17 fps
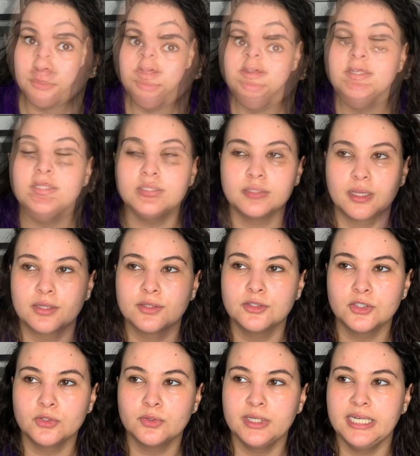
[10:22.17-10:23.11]
This
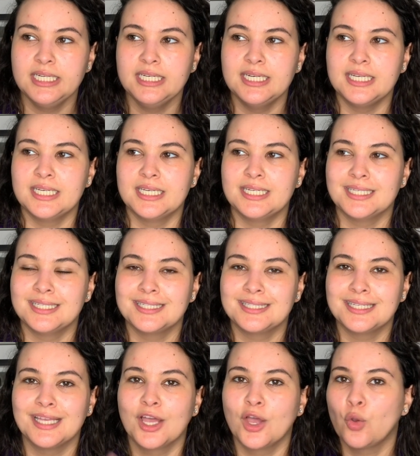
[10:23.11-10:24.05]
sunscreen
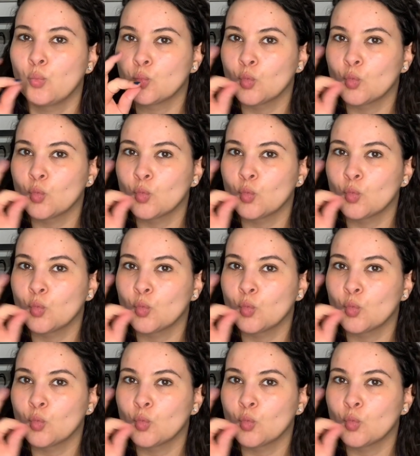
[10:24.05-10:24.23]
is